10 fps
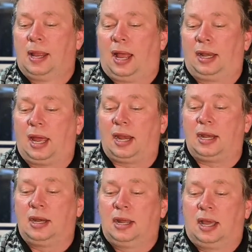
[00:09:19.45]
And
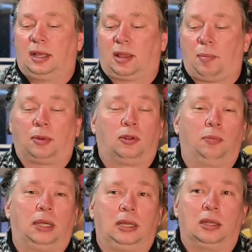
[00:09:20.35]
then it happened to
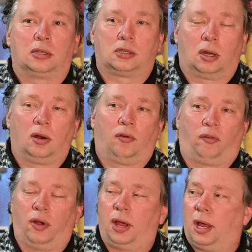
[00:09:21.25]
be the son of